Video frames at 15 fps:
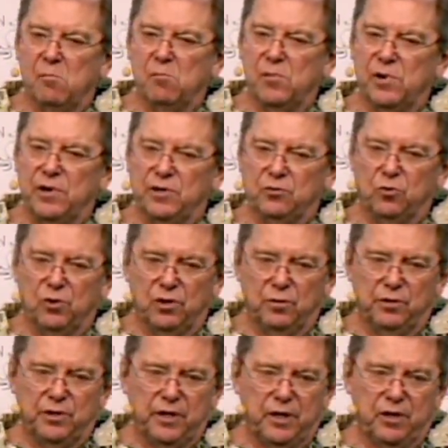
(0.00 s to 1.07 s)
but he's one of the
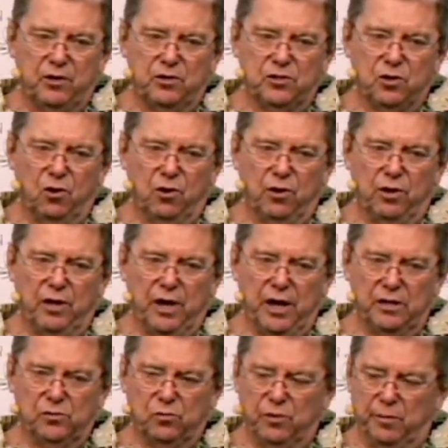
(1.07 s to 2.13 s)
tenderest-hearted
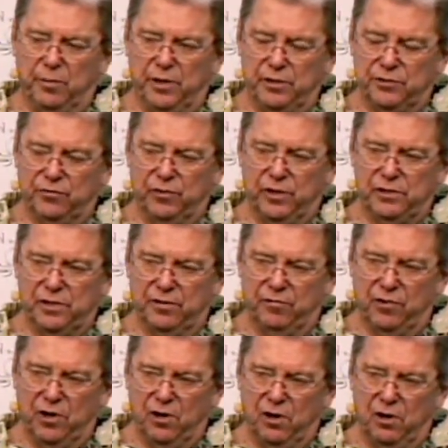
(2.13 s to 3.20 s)
guys, one of the best friends I've
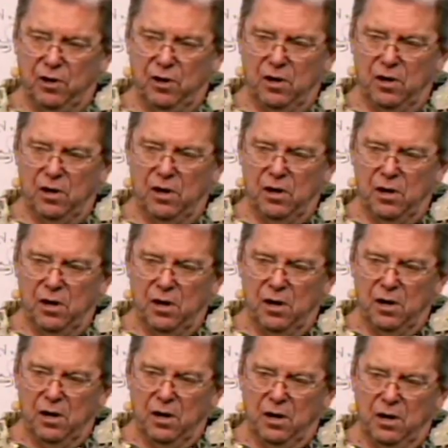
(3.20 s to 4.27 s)
got.
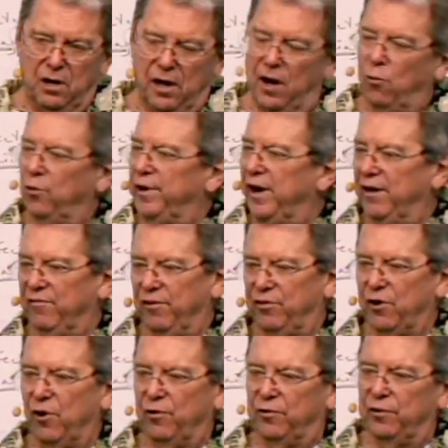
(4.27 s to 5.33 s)
I would never
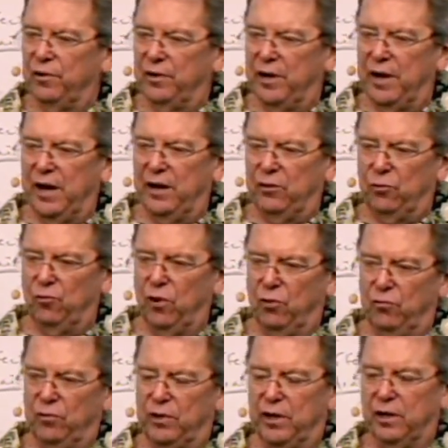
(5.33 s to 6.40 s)
thought a guy who
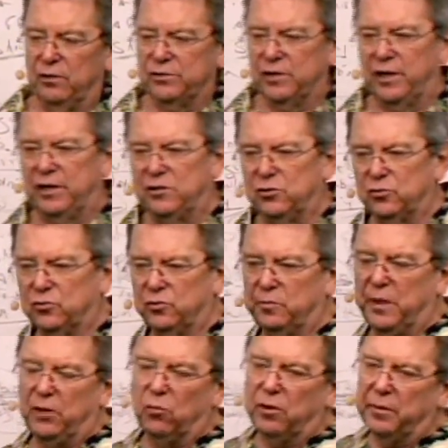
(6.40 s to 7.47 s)
rode with Hell's Angels would
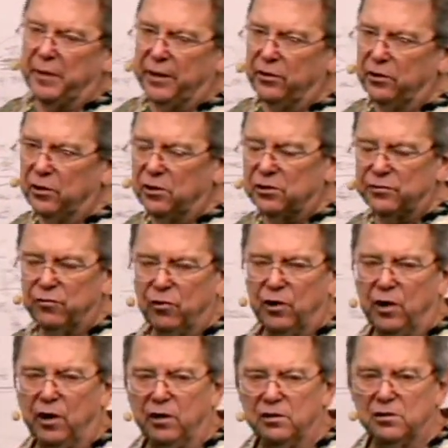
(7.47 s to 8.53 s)
be one of my dearest
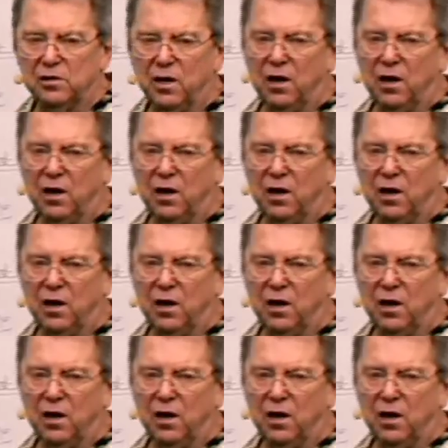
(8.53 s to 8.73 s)
friends.